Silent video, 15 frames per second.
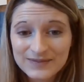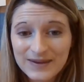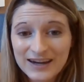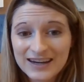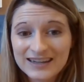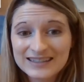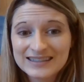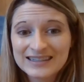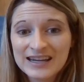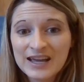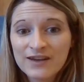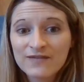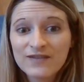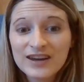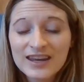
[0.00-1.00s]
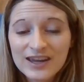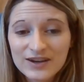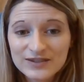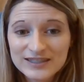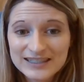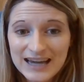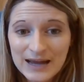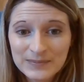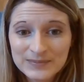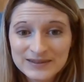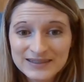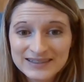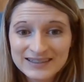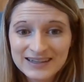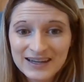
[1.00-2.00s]
Manning's video
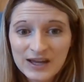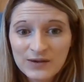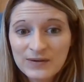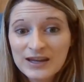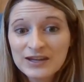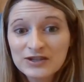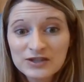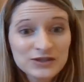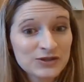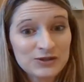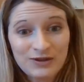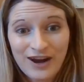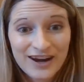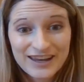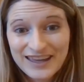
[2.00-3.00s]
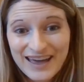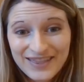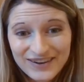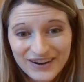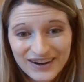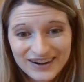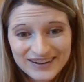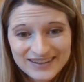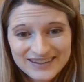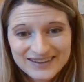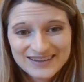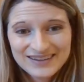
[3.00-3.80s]
steps. We could just draw together.